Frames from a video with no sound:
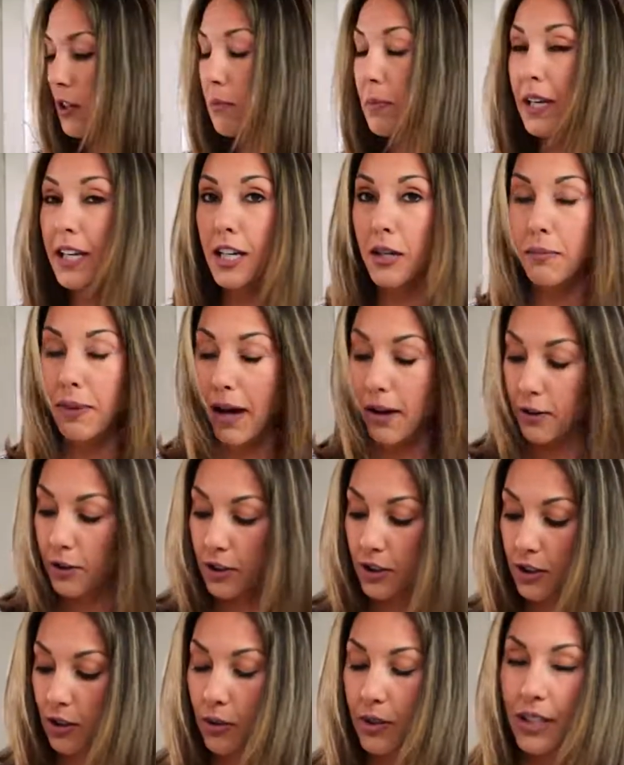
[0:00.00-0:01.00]
The baking powder
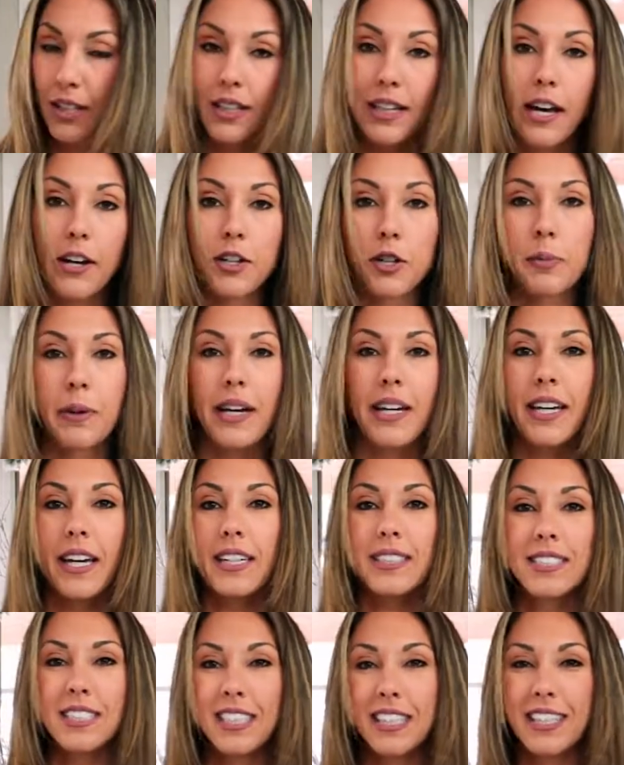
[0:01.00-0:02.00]
is going to allow your
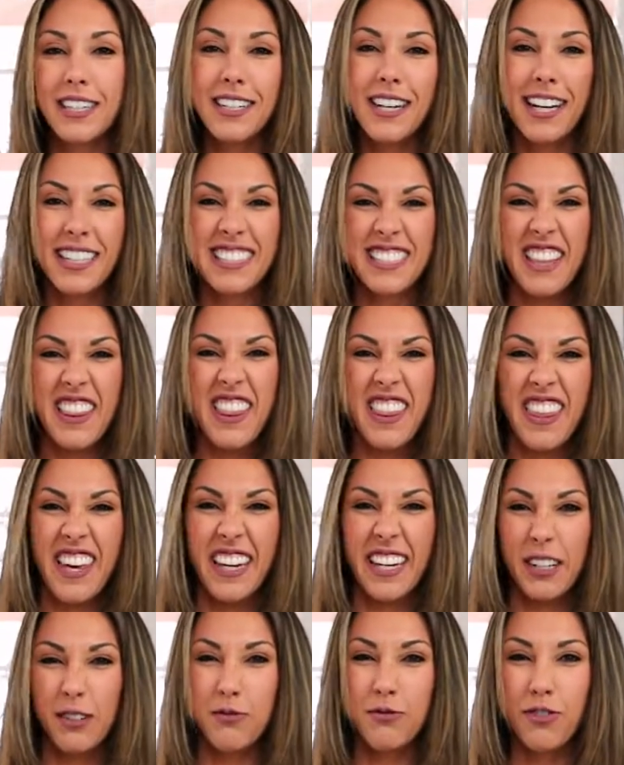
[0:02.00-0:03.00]
pancakes to get nice and
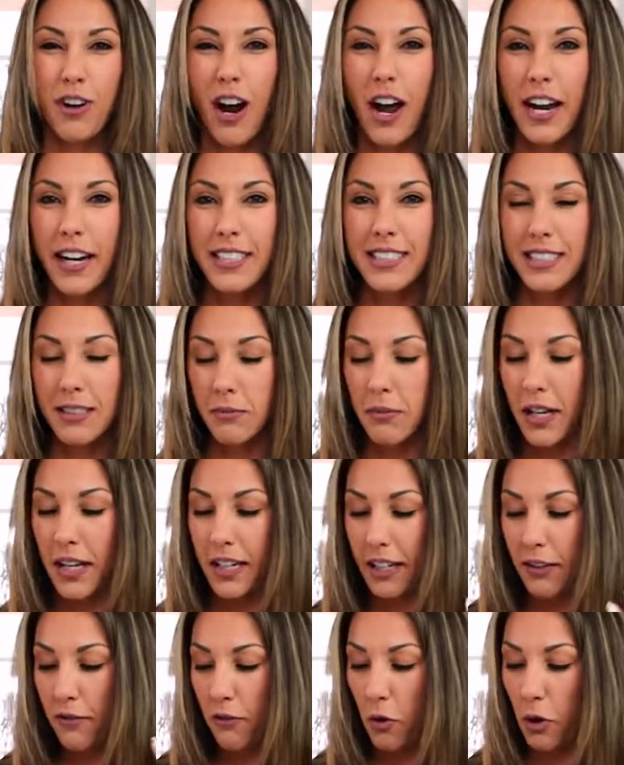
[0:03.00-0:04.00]
thick and rise and
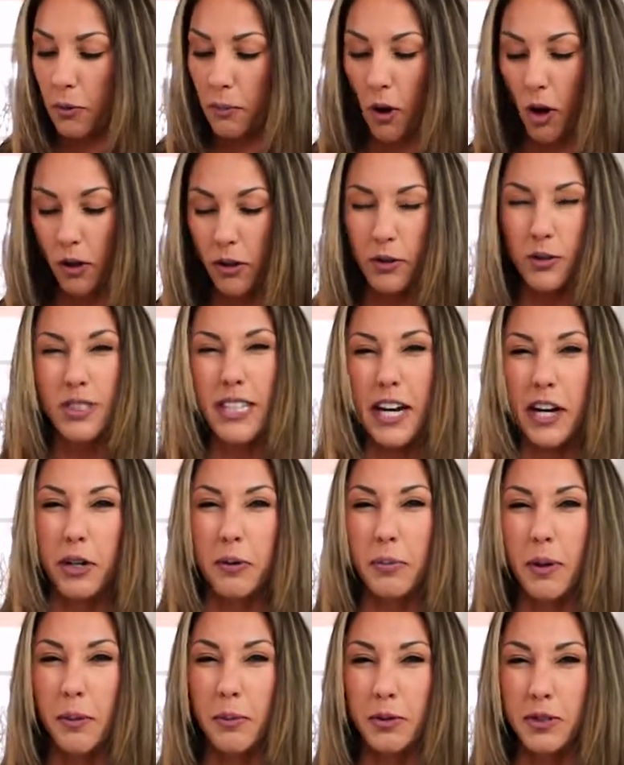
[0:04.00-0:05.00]
form all those air
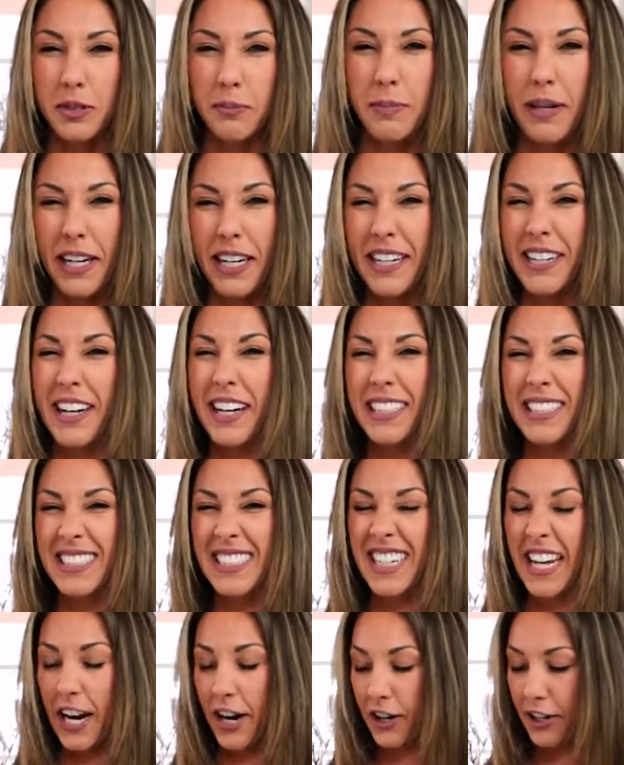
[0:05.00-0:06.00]
bubbles and make it nice
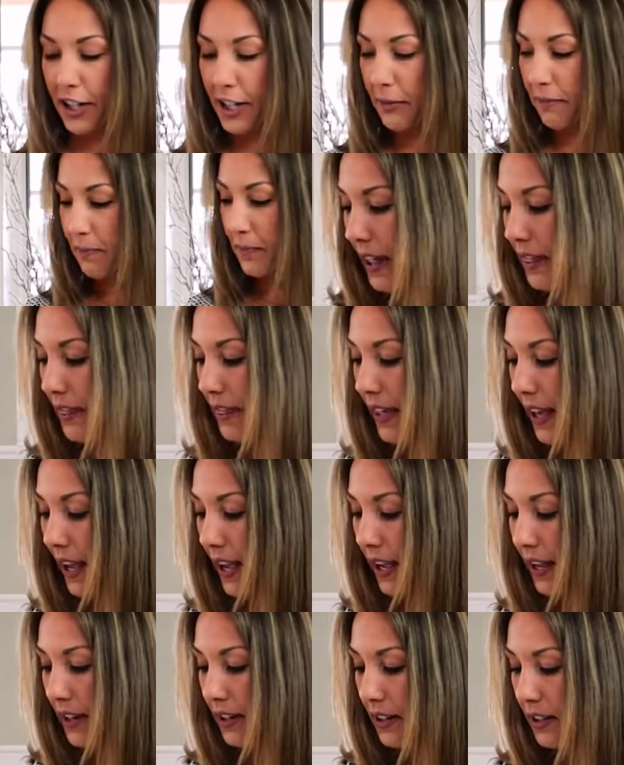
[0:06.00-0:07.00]
and airy. And
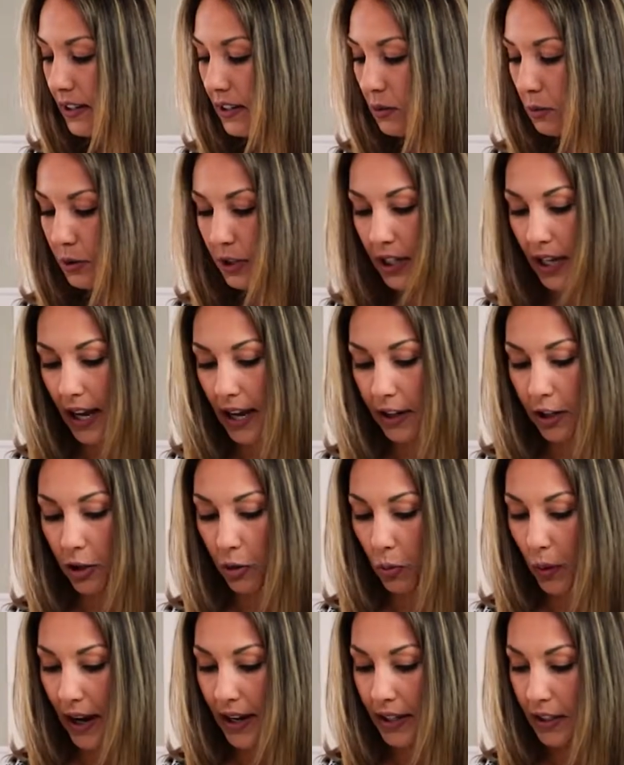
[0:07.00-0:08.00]
then we're gonna add our
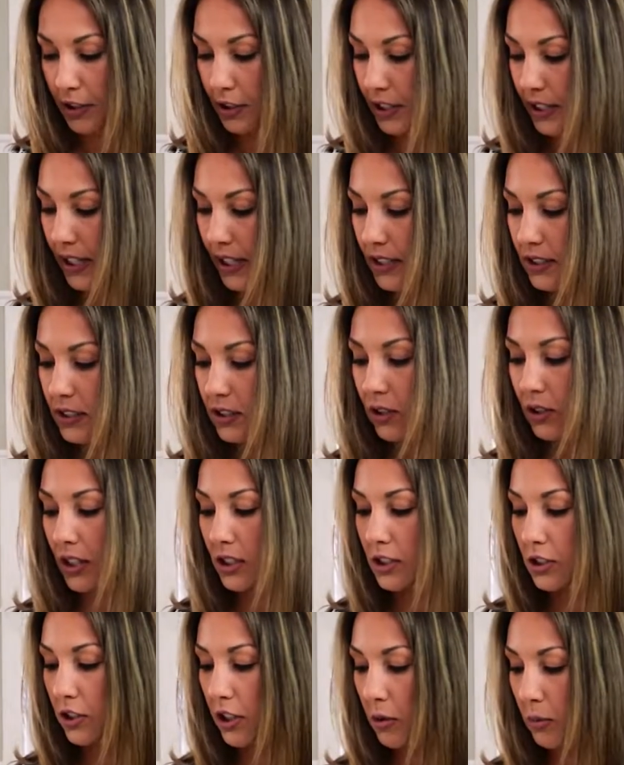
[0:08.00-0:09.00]
wet ingredients. So
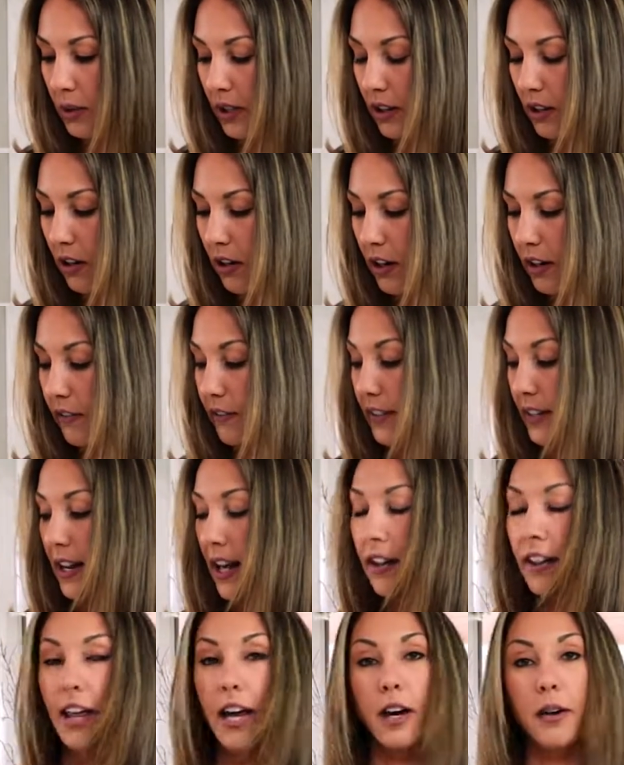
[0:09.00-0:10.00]
let's start with our
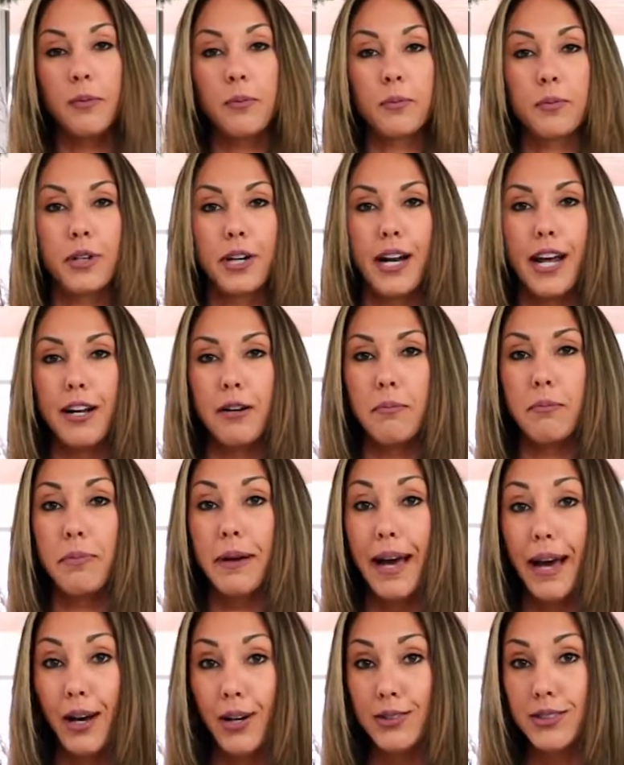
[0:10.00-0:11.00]
vanilla. We're gonna add
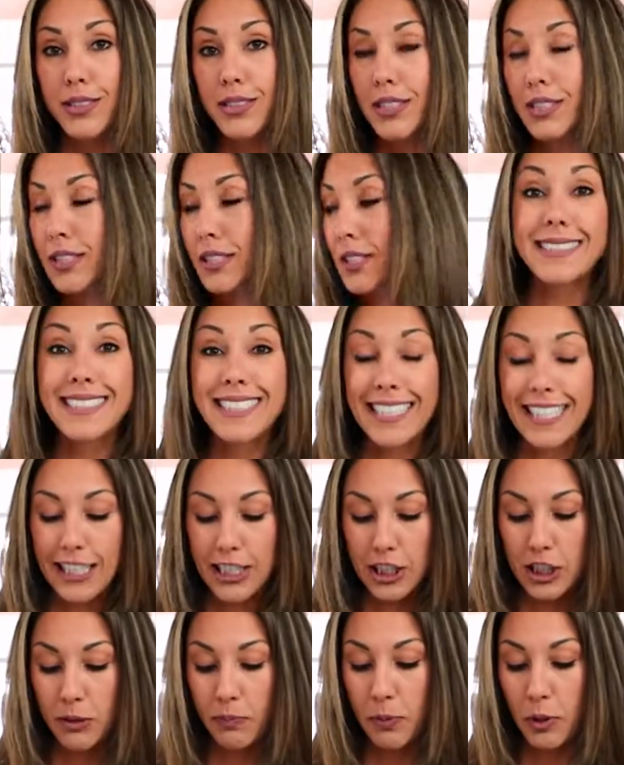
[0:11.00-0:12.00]
about a
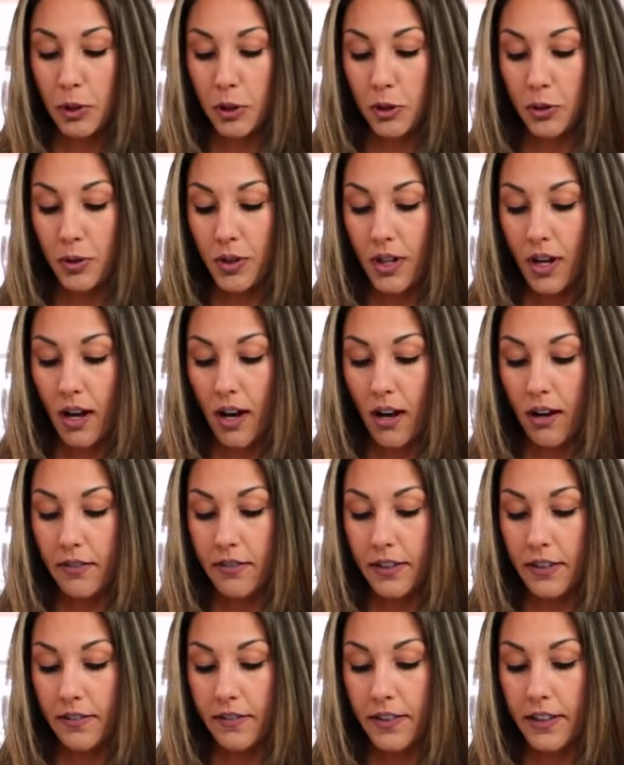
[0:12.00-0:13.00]
teaspoon
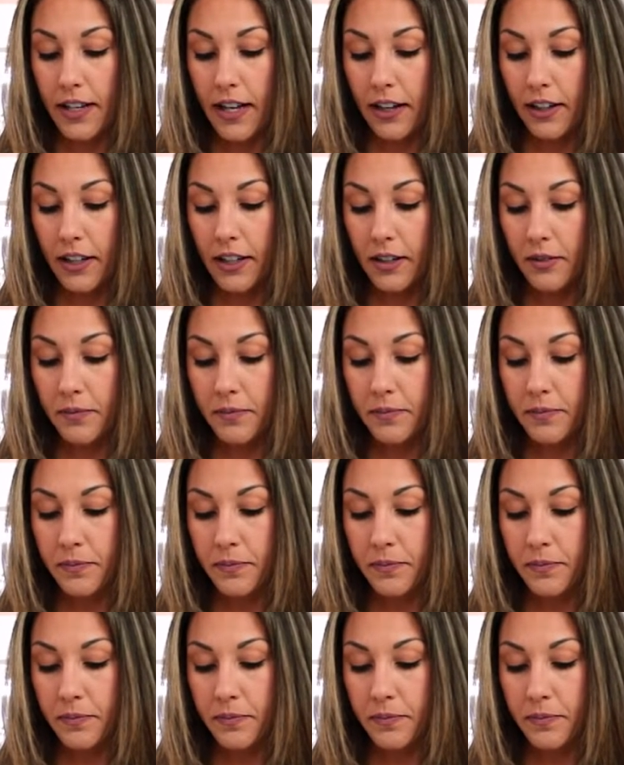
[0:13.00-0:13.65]
of vanilla.